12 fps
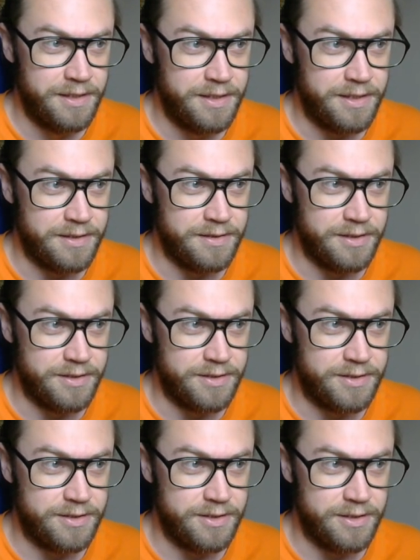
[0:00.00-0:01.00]

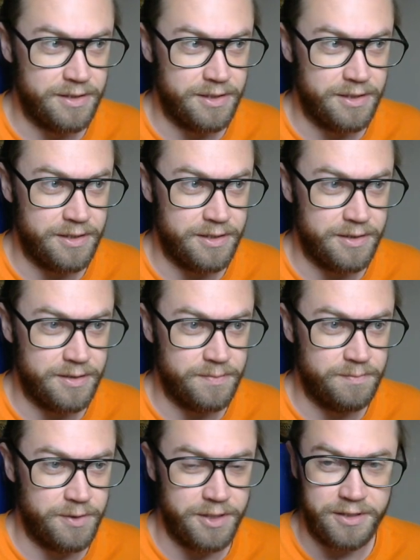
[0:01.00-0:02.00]
there's
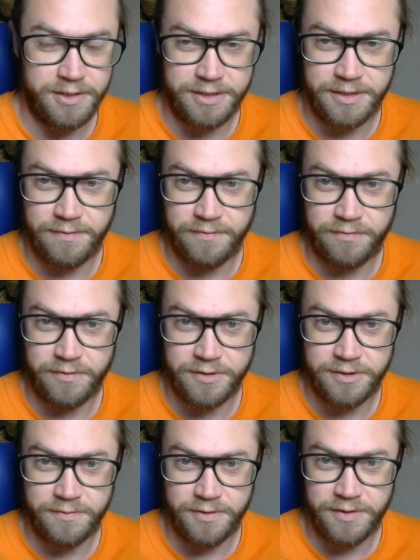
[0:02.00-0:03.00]
what you can see in
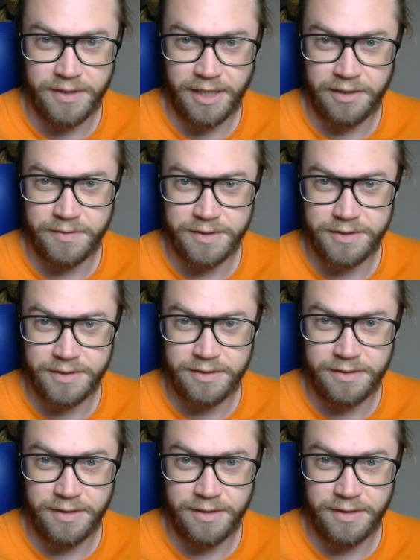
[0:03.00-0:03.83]
front of you now is